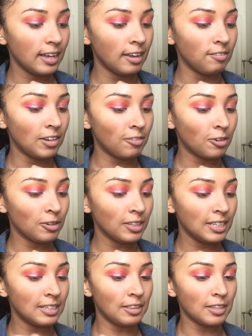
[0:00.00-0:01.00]
I've never
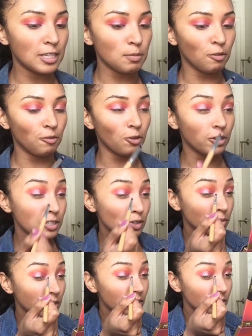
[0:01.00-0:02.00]
really done this before, so
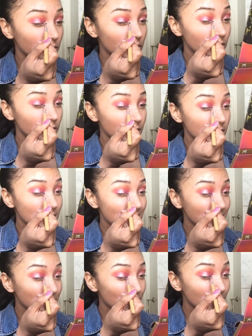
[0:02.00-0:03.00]
I'm a little nervous,
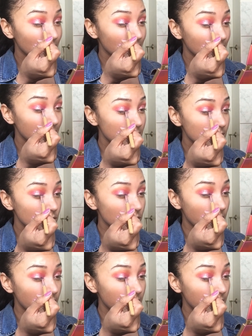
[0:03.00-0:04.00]
but let's
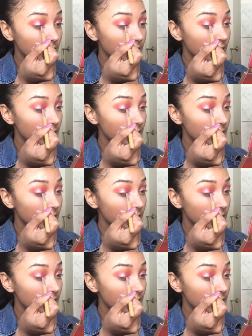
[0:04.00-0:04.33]
try it.